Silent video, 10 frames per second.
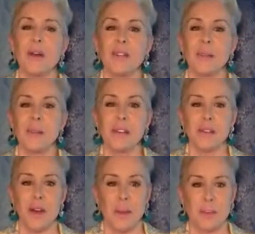only be
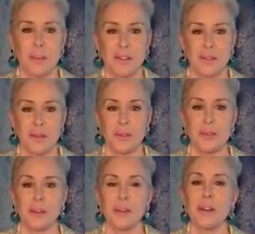accomplished through the
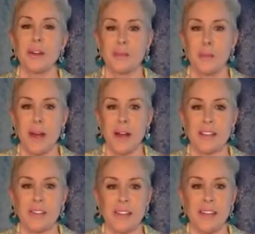renewing of our
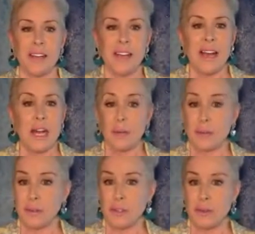minds. How do we
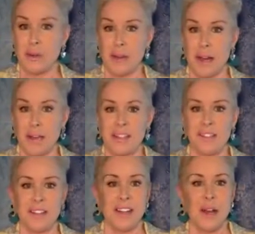renew our minds?